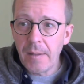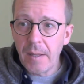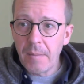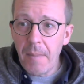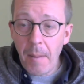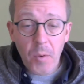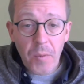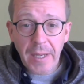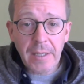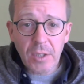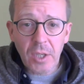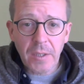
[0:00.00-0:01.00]
memory
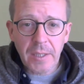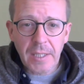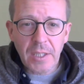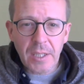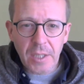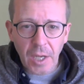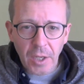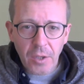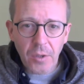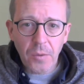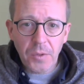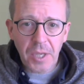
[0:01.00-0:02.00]
consolidation has a
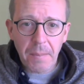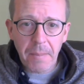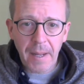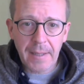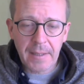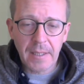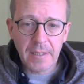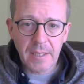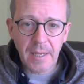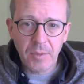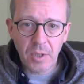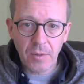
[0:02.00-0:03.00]
huge impact in
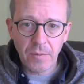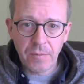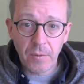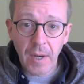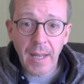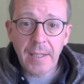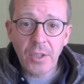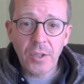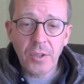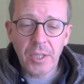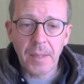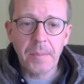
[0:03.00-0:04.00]
terms of
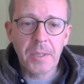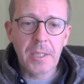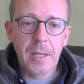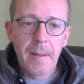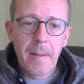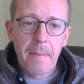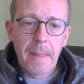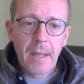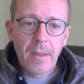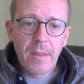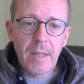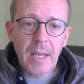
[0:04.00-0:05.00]
relationships.
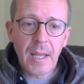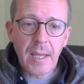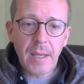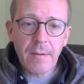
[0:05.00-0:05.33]
The